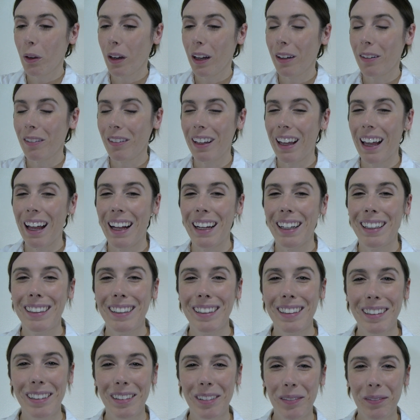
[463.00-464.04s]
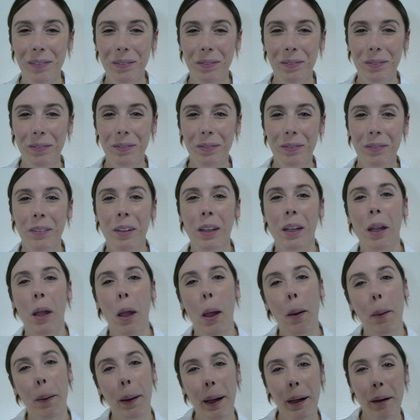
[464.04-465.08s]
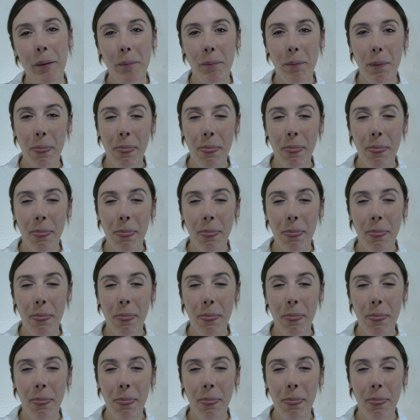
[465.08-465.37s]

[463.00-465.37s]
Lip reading: And relax. Okay.